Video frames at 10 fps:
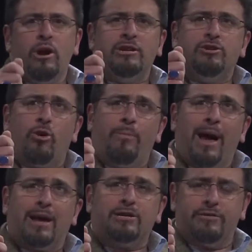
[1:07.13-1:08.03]
Where does your
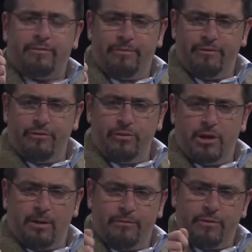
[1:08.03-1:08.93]
passion from food
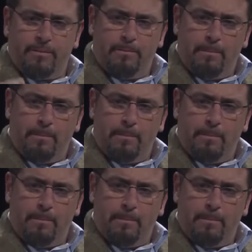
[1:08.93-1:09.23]
come from?